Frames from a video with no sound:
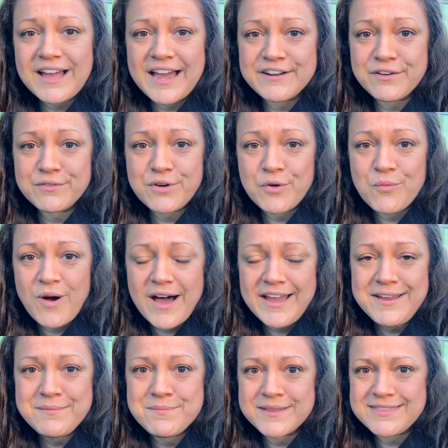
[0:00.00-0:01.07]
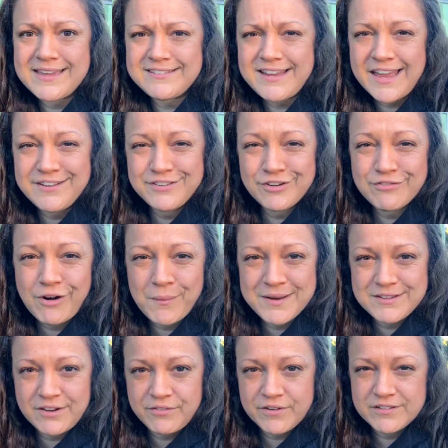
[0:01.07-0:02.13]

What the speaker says: I don't know why, but they tend to grow at different